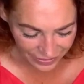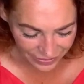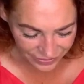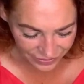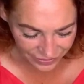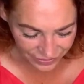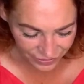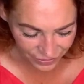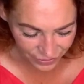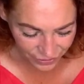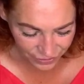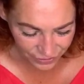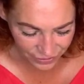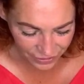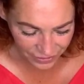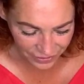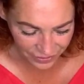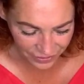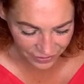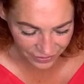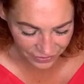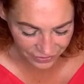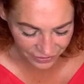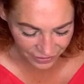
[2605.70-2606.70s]

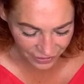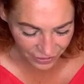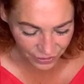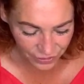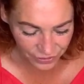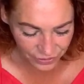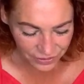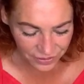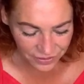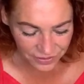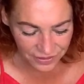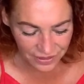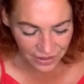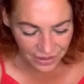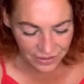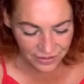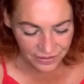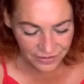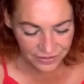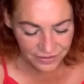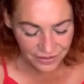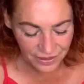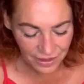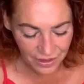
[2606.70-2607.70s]
Diona, Dion
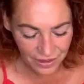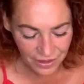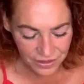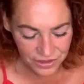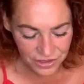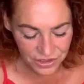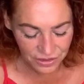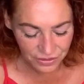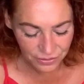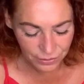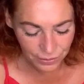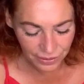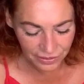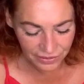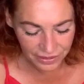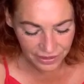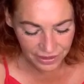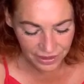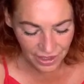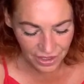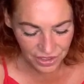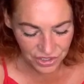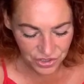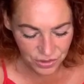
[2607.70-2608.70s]
says uh, she's wearing
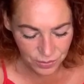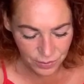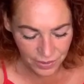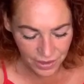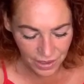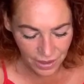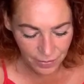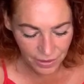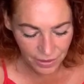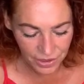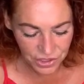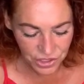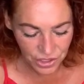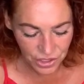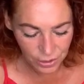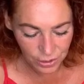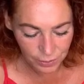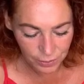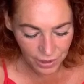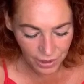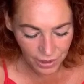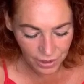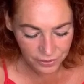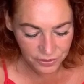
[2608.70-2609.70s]
Cashmere by
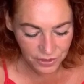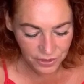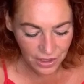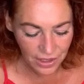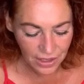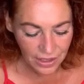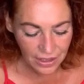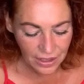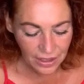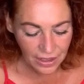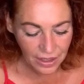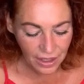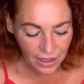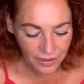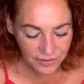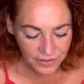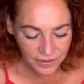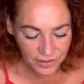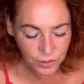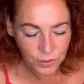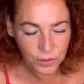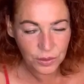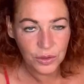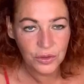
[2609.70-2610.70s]
Chopard. I've
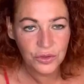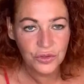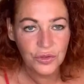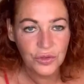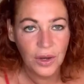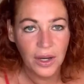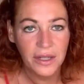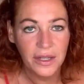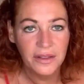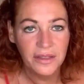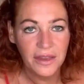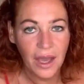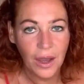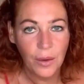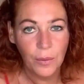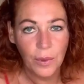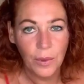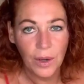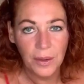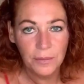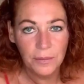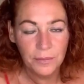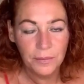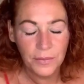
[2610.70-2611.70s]
still not tried that
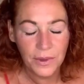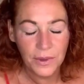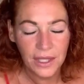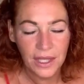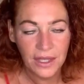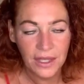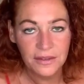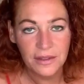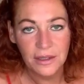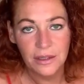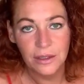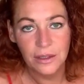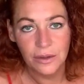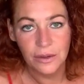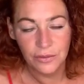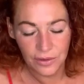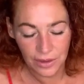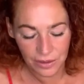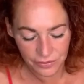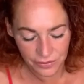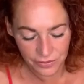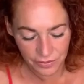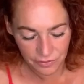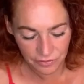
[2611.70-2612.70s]
one. Gets a lot of
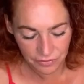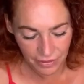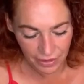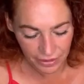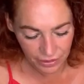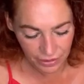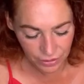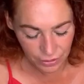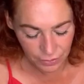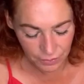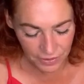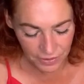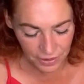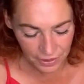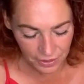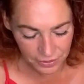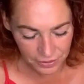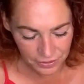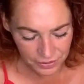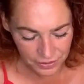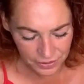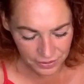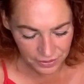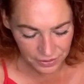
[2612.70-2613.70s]
love in Fragcom
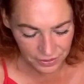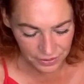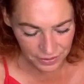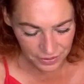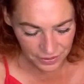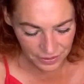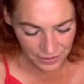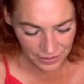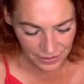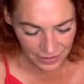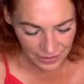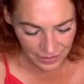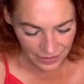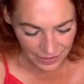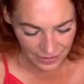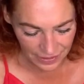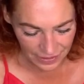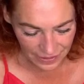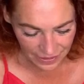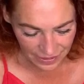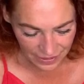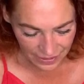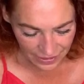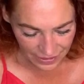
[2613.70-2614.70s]
though.
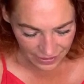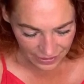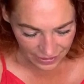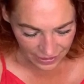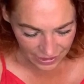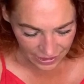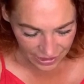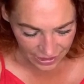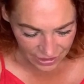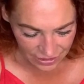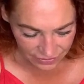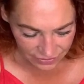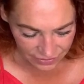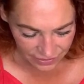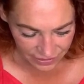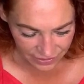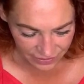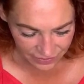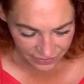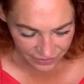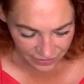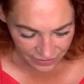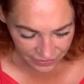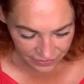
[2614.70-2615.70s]
Hilary
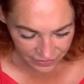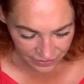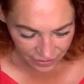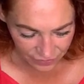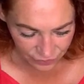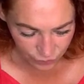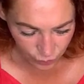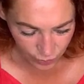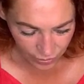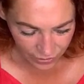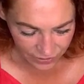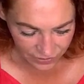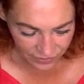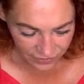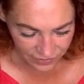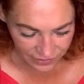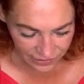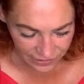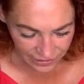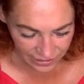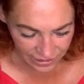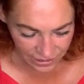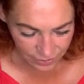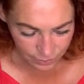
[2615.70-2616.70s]
says, I've one
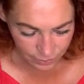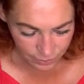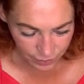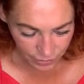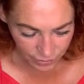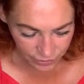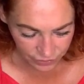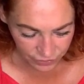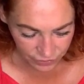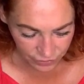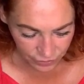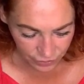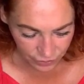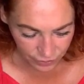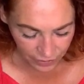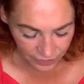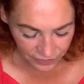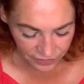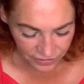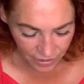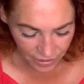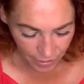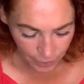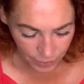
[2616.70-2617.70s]
Celine bottle, have
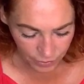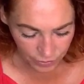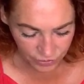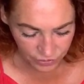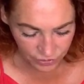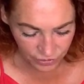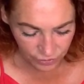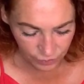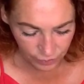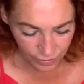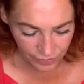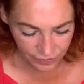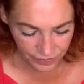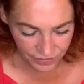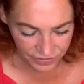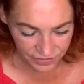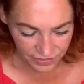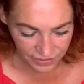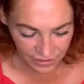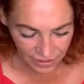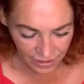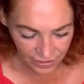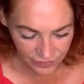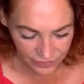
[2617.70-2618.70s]
sampled two others
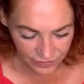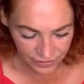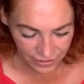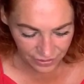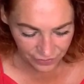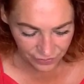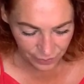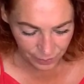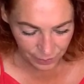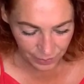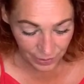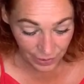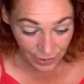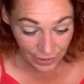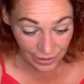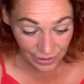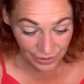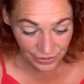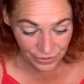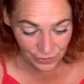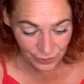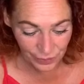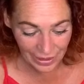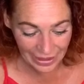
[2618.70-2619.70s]
and have another bottle
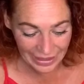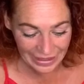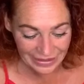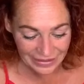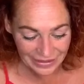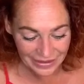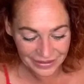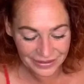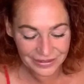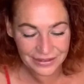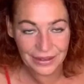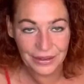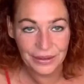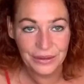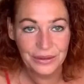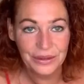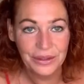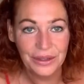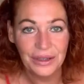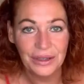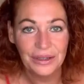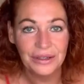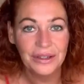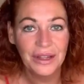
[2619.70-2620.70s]
on the way. They're so
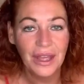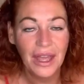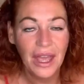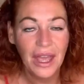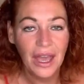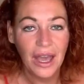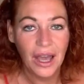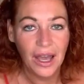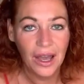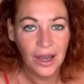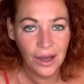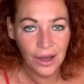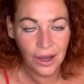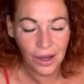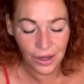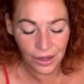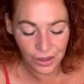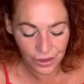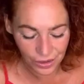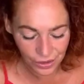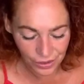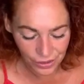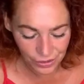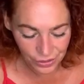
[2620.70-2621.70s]
good.
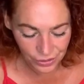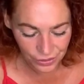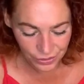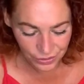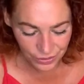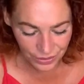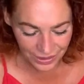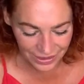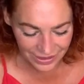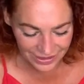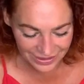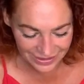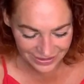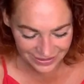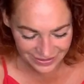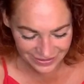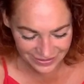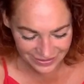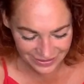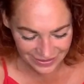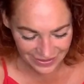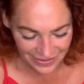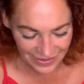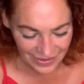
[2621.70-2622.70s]
Uh-oh.
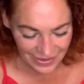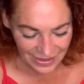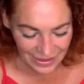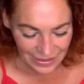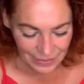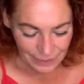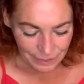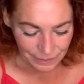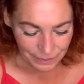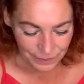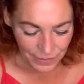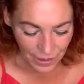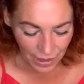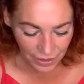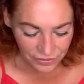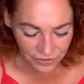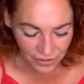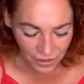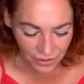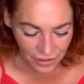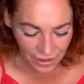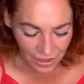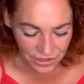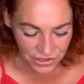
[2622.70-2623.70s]
I
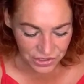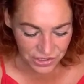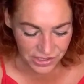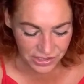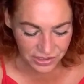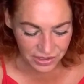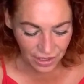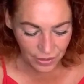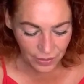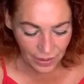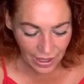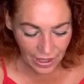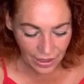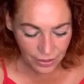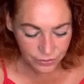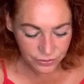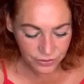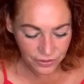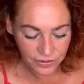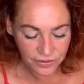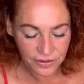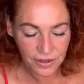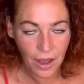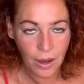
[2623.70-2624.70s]
don't actually know how
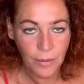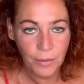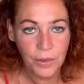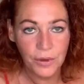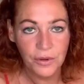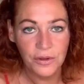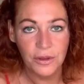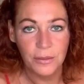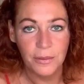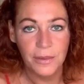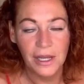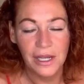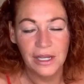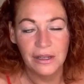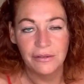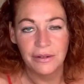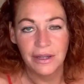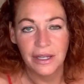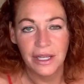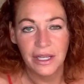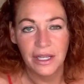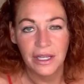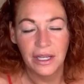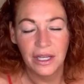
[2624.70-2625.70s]
to sample them,
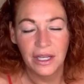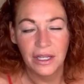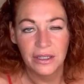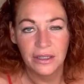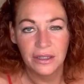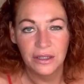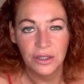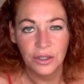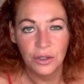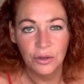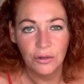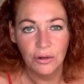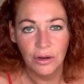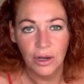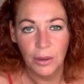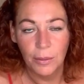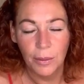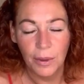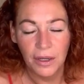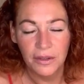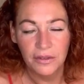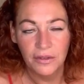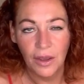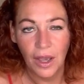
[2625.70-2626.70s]
Hilary, in Europe.
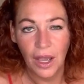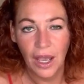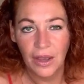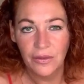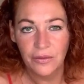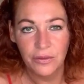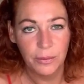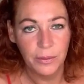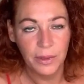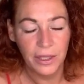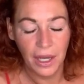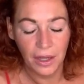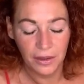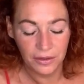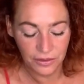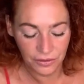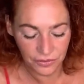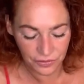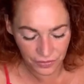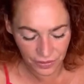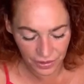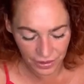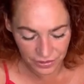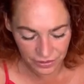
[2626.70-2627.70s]
I haven't been able to
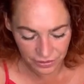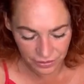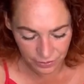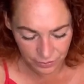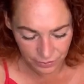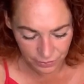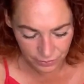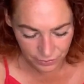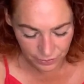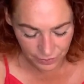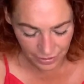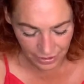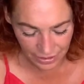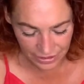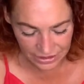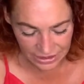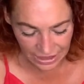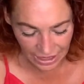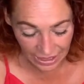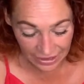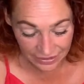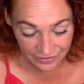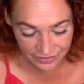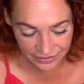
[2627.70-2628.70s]
find them
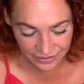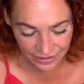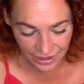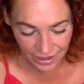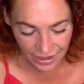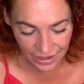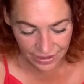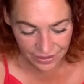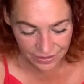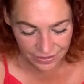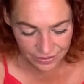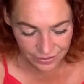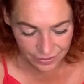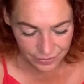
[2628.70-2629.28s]
as yet.